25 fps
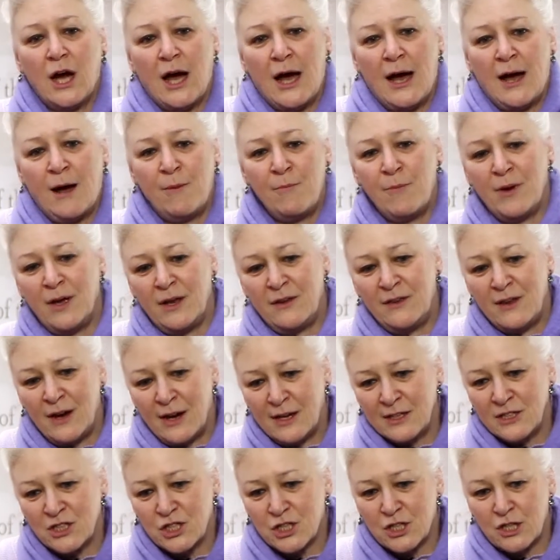um, in the
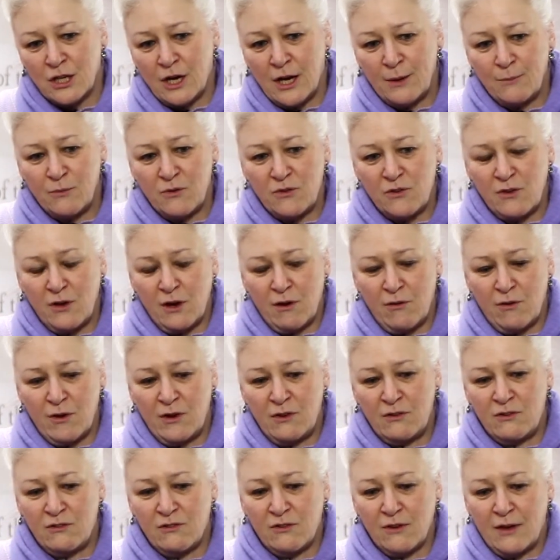lunchtime
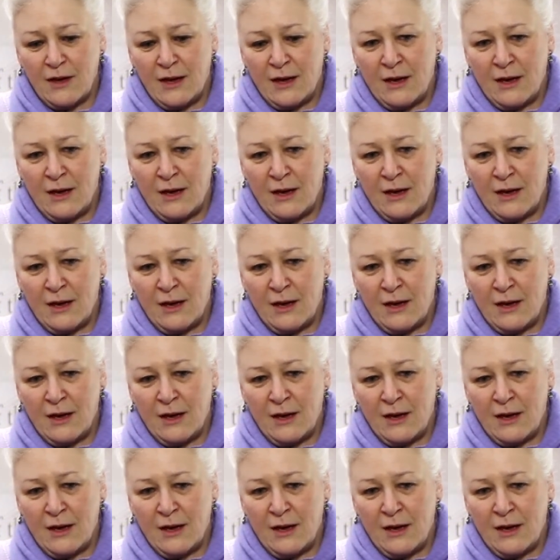series,